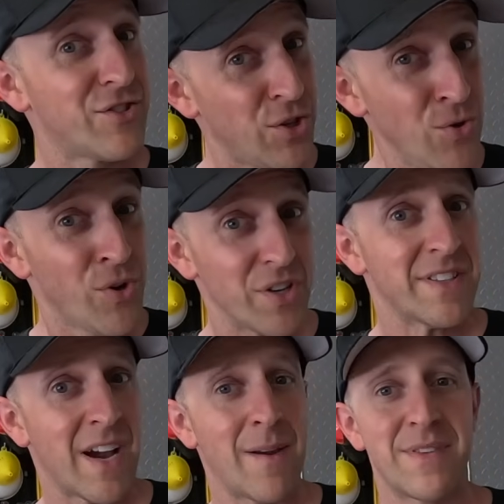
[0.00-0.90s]
2 good
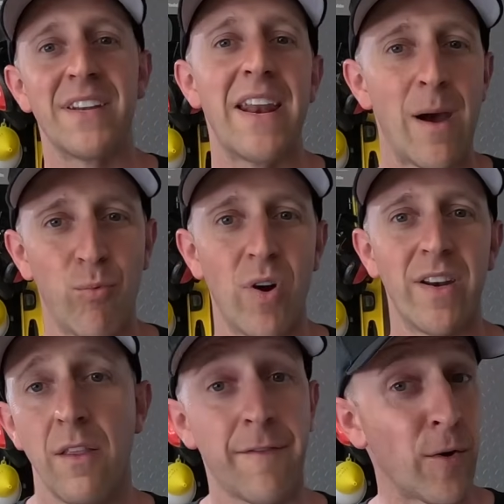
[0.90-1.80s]
times to nab one.
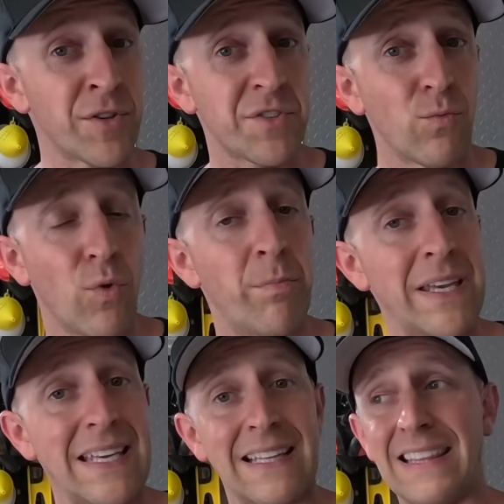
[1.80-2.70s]
The first will
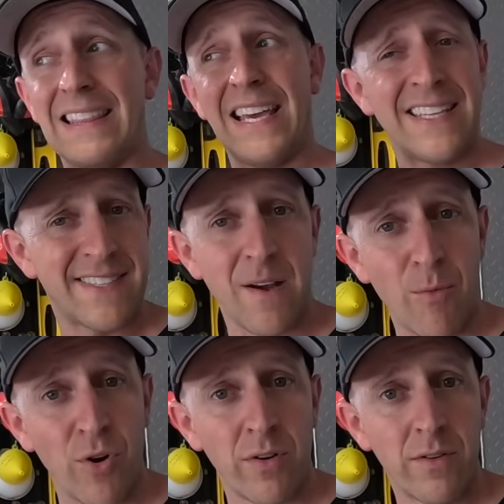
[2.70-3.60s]
be late
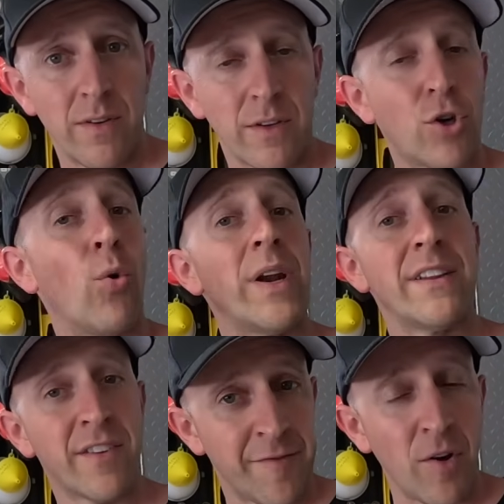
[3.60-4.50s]
summer going
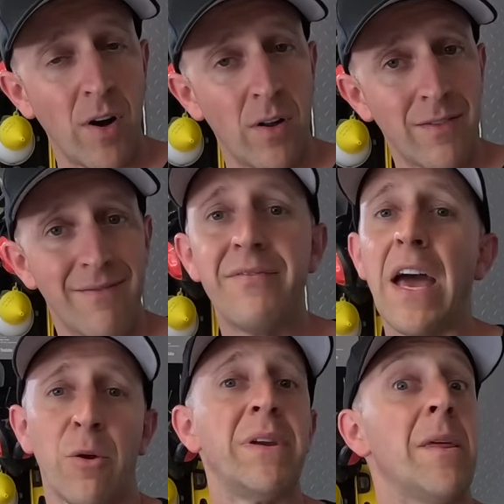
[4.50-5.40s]
into fall.
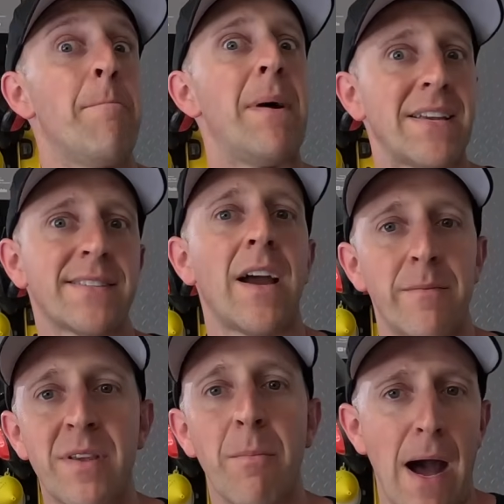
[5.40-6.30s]
That'll be the best time
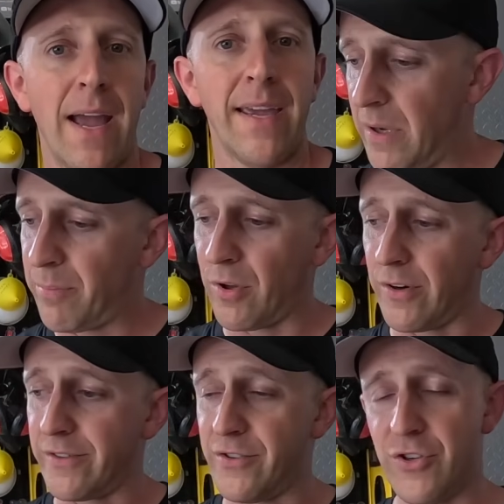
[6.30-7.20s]
to buy. People
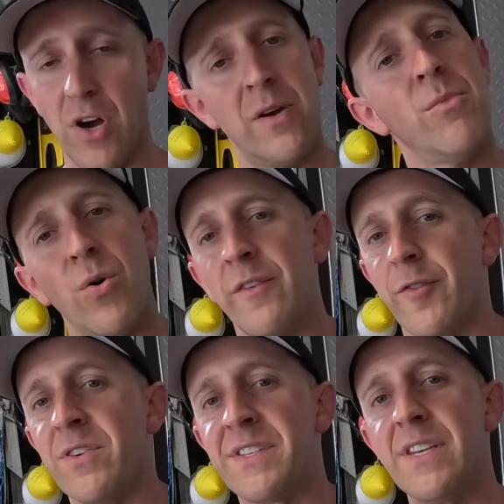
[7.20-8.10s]
are done mowing for
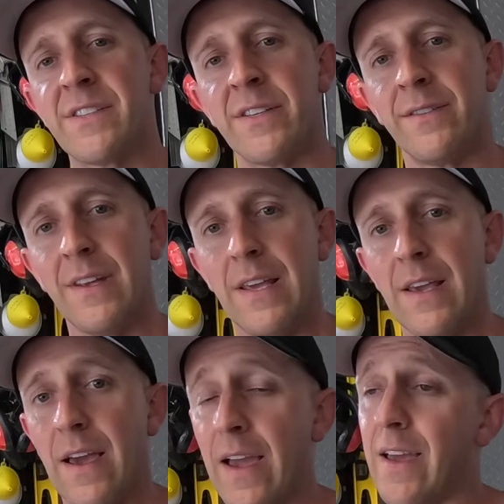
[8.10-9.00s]
the season
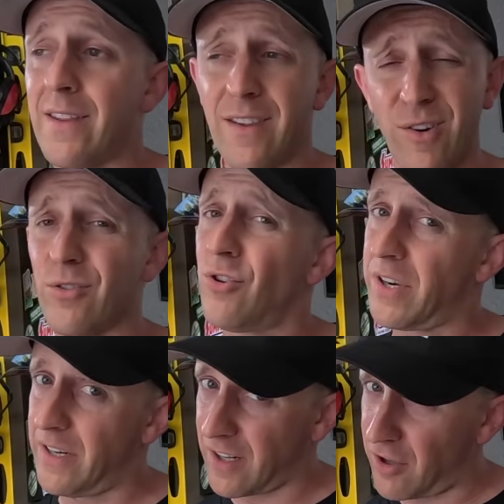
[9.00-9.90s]
and they're
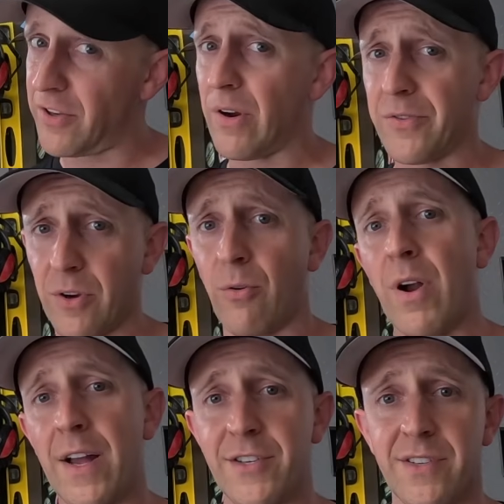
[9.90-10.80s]
looking to clear out their
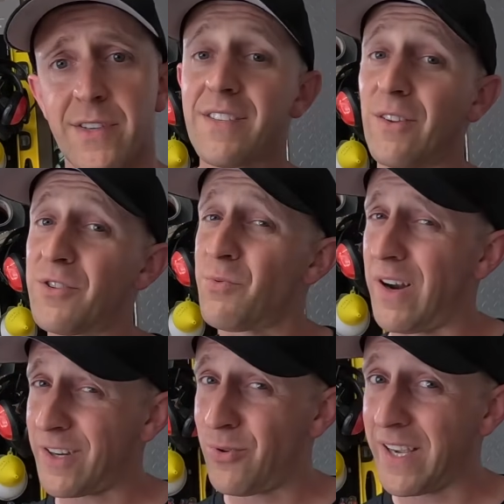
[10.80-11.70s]
garages. Sellers
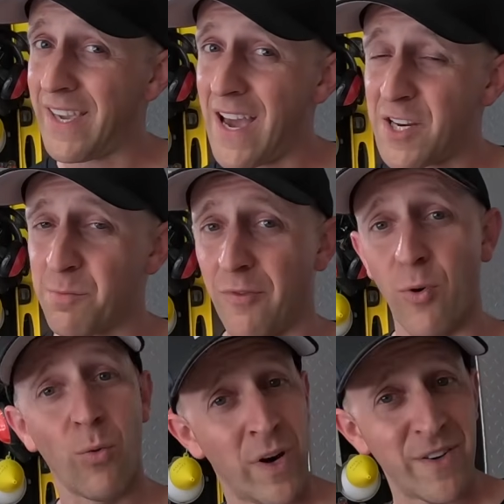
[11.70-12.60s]
want quick cash
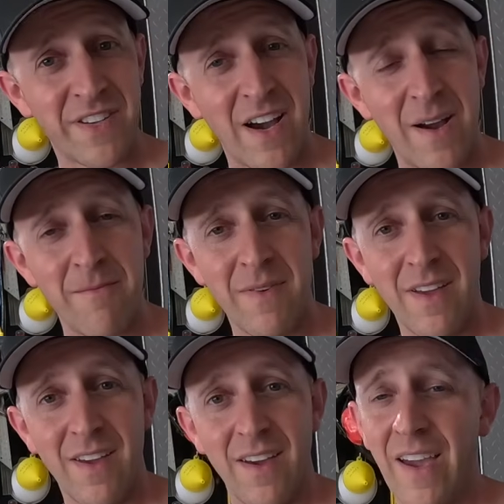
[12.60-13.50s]
before wintertime
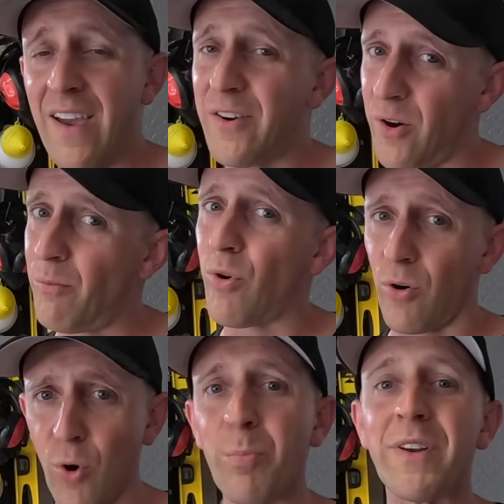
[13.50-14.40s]
and are more
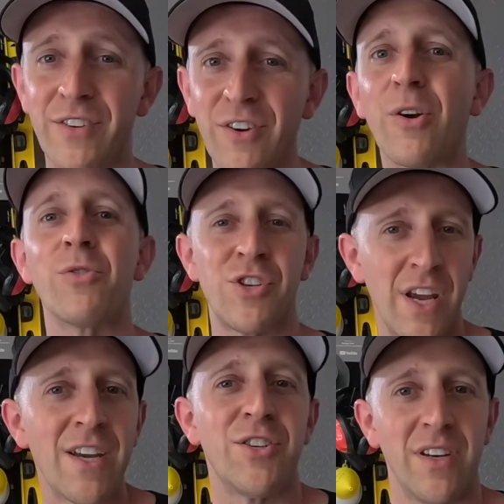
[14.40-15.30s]
open to
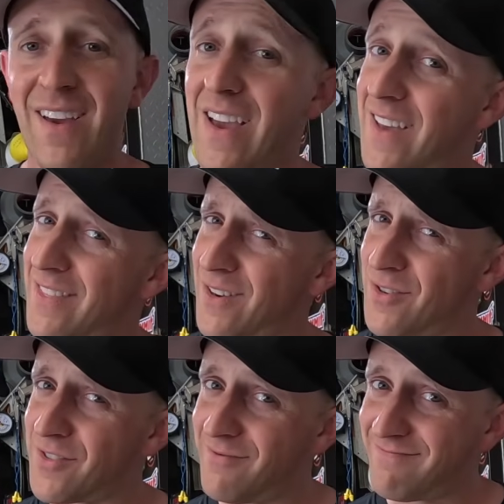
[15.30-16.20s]
negotiation. And
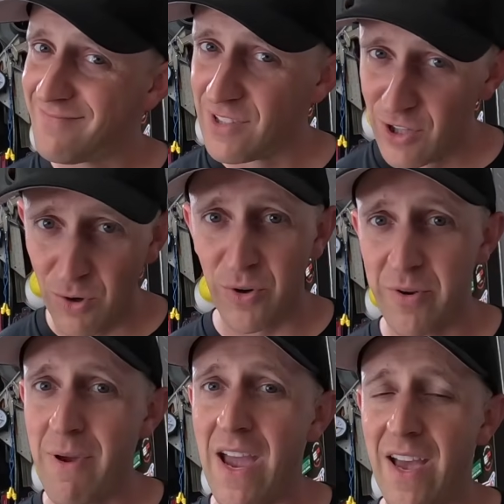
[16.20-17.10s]
there's lower
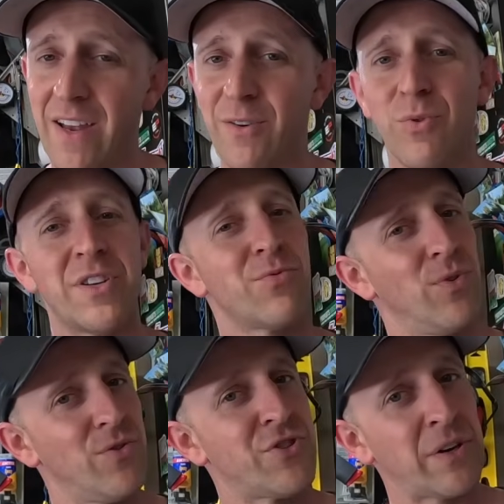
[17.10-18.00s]
demand, which
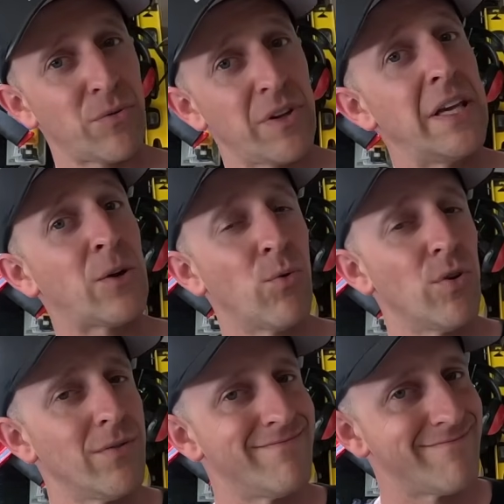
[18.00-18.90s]
will generally
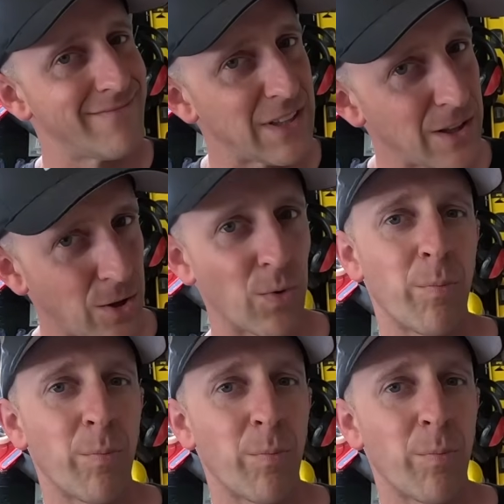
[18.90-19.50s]
equal lower